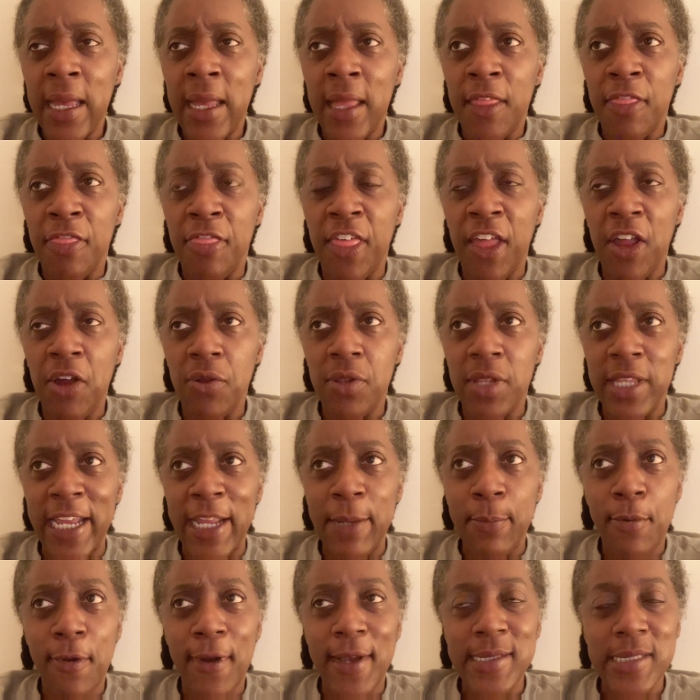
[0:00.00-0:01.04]
their
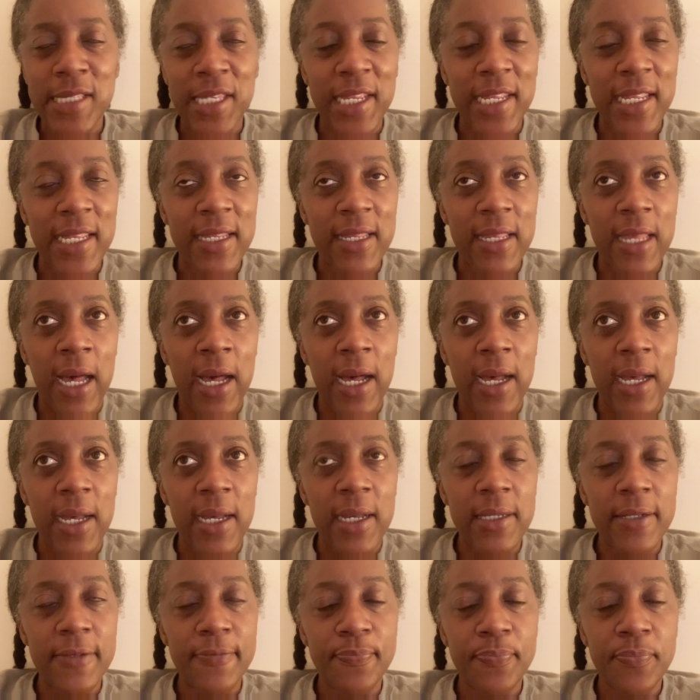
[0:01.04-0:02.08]
late president,
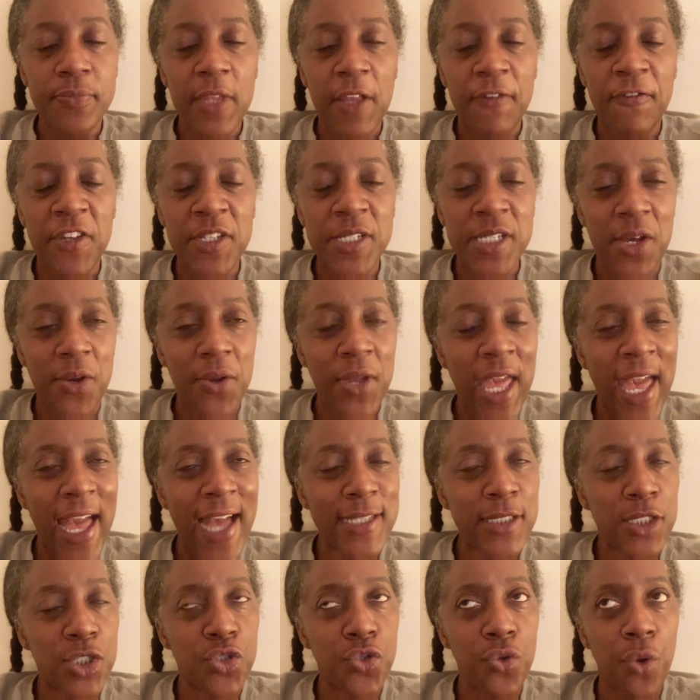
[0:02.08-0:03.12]
Fidel
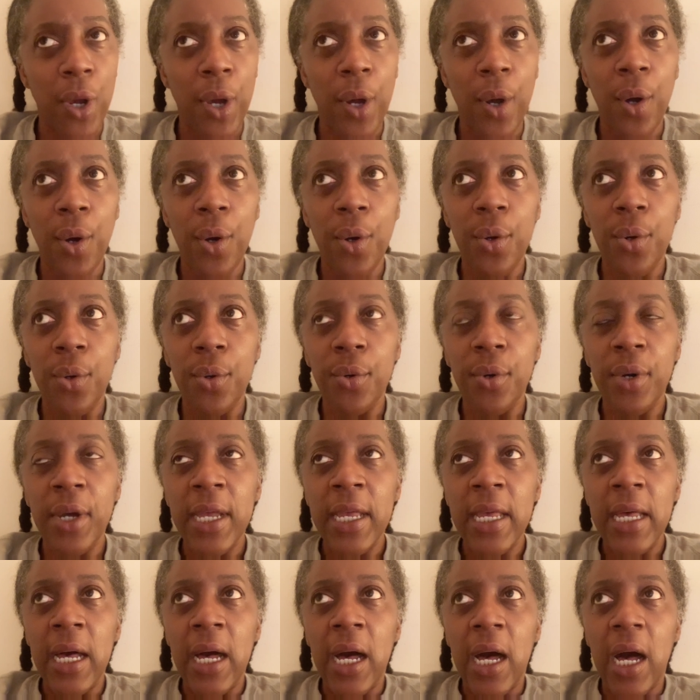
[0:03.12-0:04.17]
Castro,
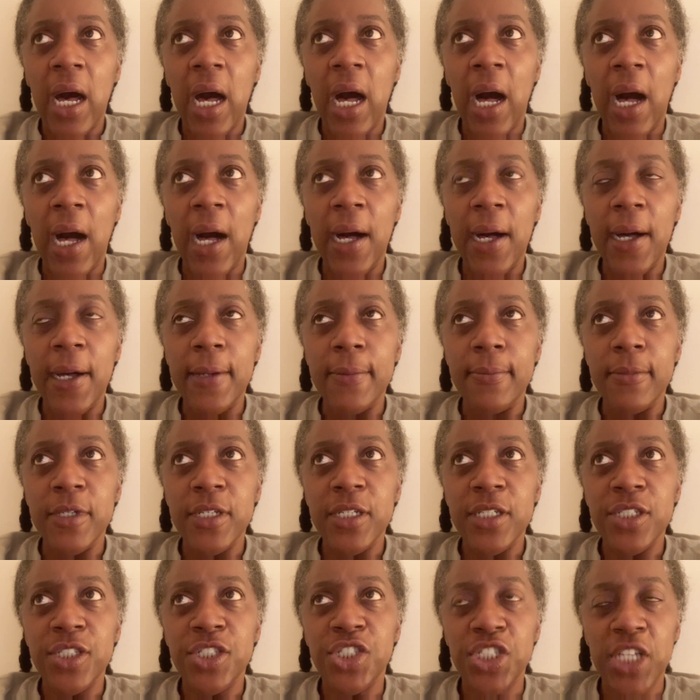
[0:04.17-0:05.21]

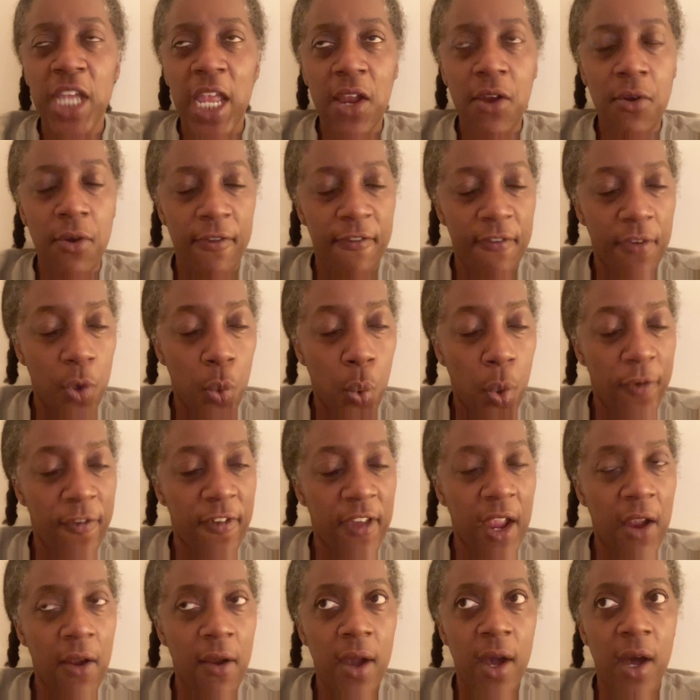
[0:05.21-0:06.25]
Che
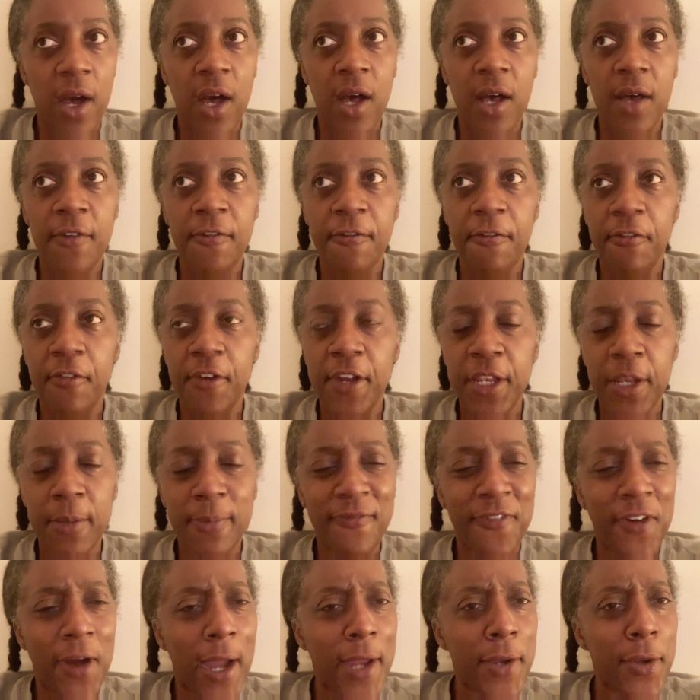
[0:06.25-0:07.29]
Guevara, freedom
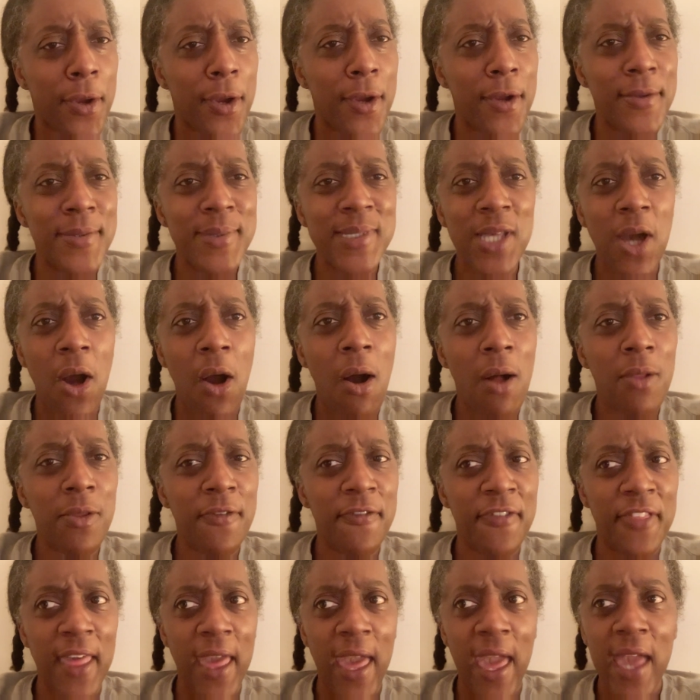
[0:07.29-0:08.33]
fighters, all
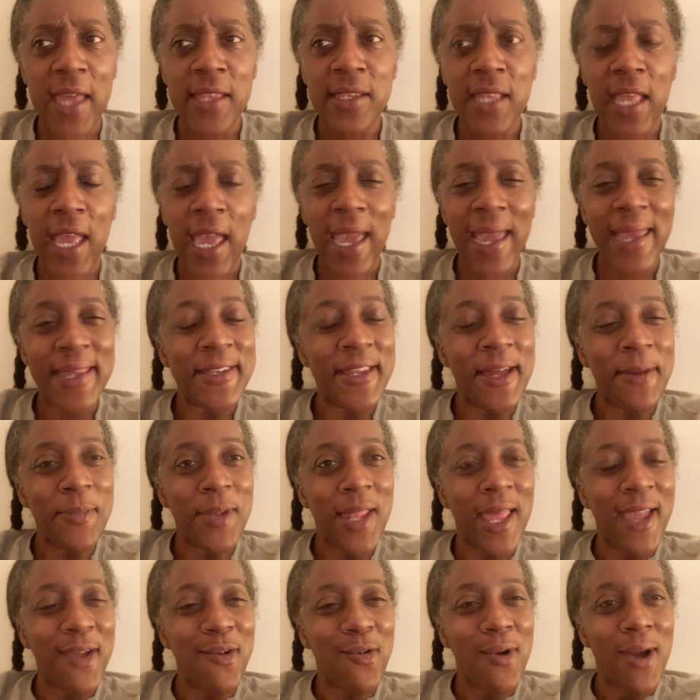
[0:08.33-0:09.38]
of that. And I'm
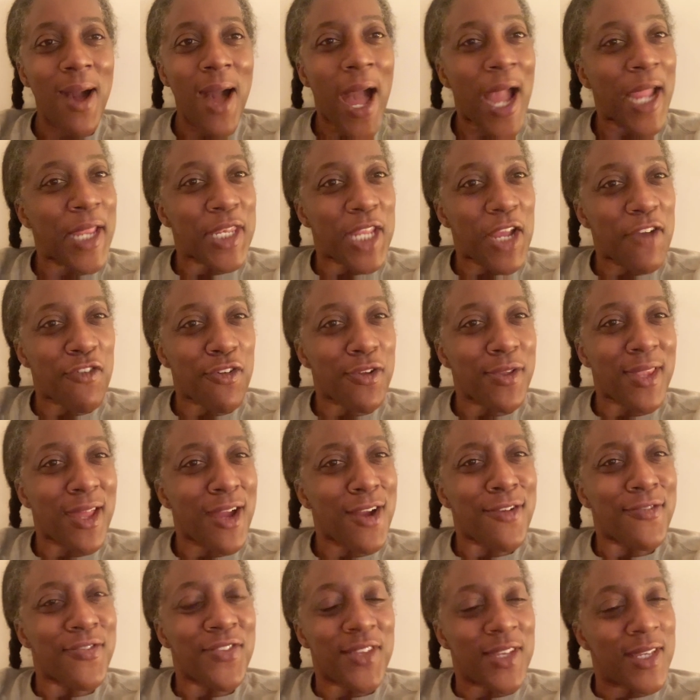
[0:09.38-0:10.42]
like, I never
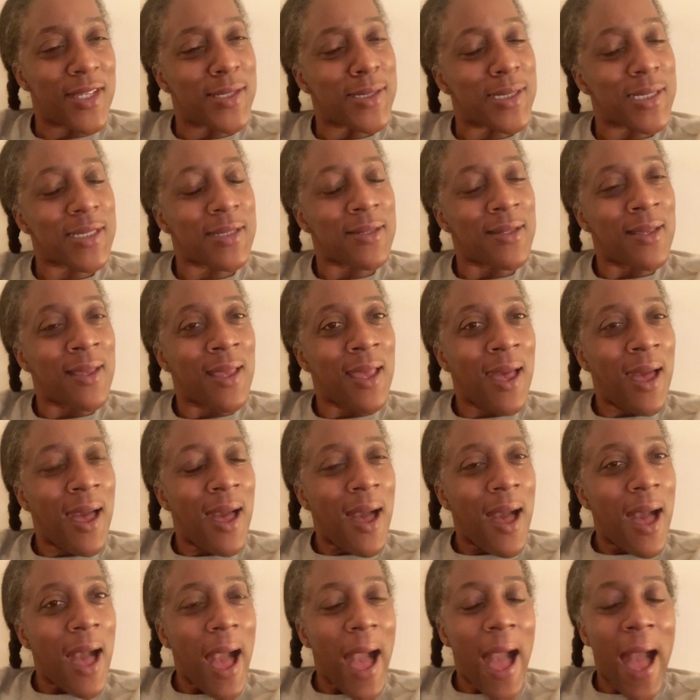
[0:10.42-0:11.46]
learned this.
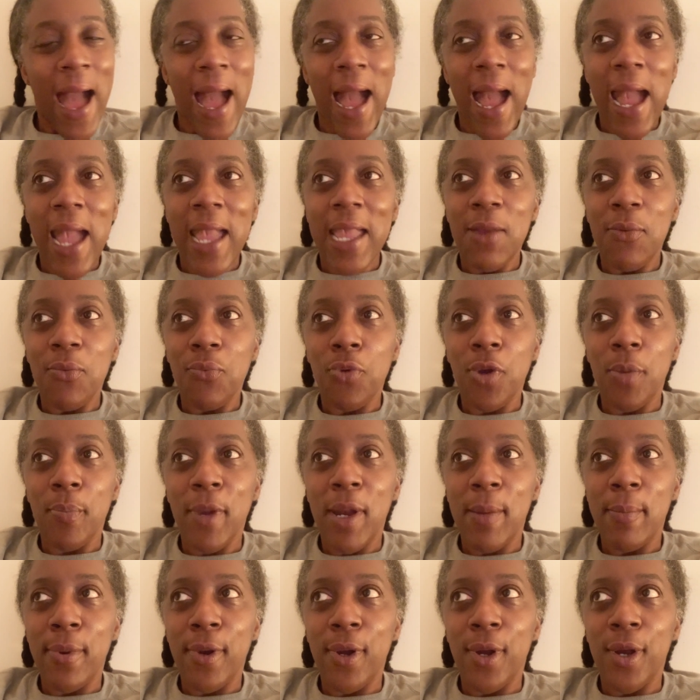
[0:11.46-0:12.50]
I
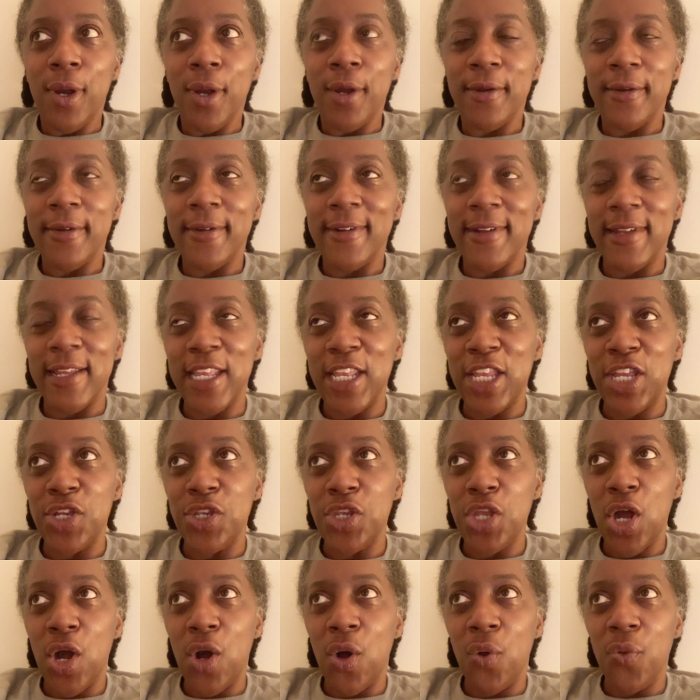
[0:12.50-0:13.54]
remember,
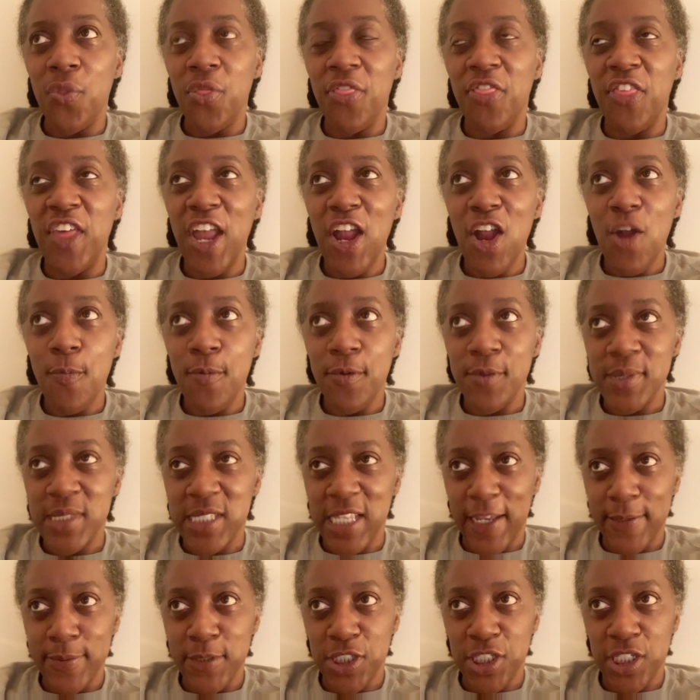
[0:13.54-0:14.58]
their
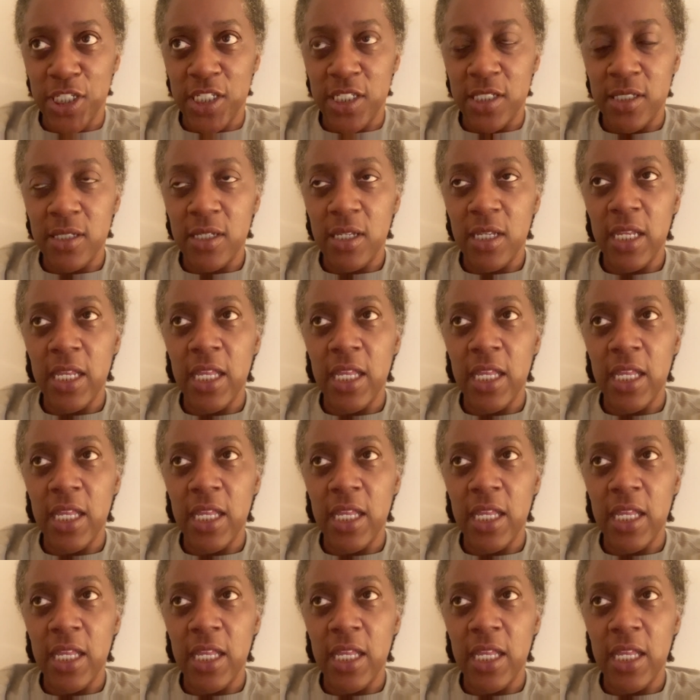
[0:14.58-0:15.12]
perception,